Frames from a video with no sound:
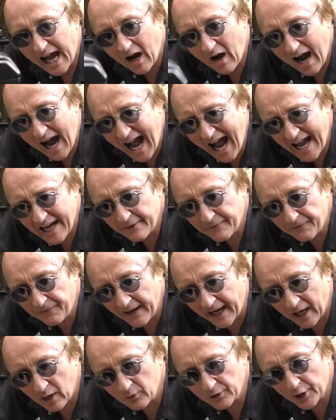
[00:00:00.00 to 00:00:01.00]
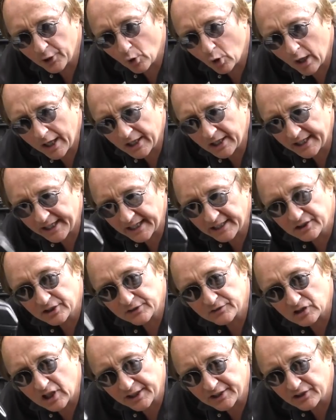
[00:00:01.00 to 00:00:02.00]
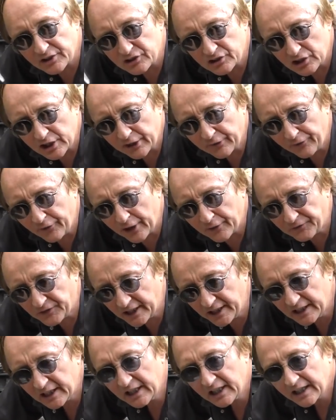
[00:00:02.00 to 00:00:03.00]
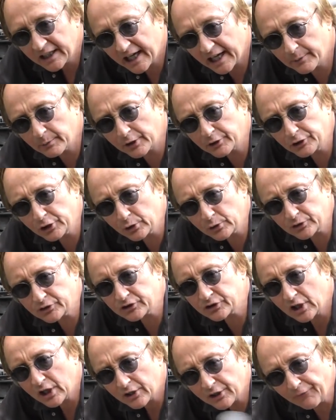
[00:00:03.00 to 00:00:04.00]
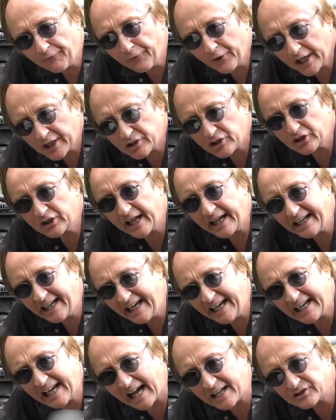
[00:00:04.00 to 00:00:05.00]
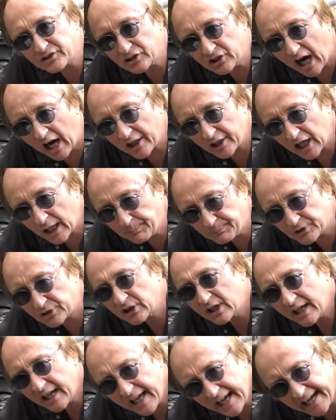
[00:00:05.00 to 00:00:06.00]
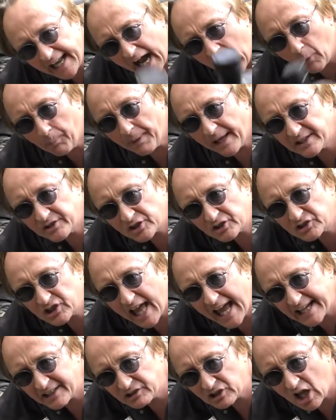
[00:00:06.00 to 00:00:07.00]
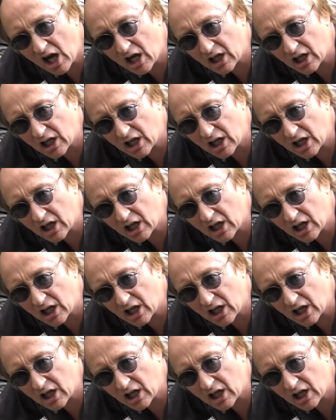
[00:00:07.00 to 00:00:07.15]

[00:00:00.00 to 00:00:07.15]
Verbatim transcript: Now I have found that oil additives like the Slick 50 can reduce the friction and heat on startups and help engines last